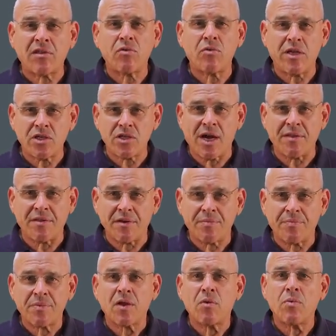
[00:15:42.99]
to each other.
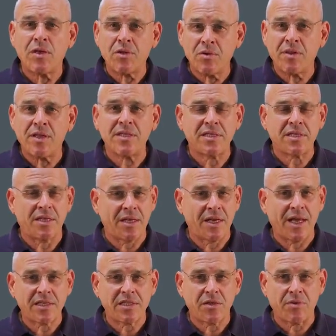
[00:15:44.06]
We'll do this in the
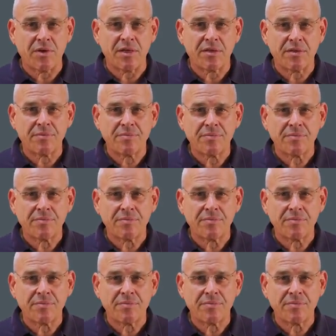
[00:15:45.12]
next unit.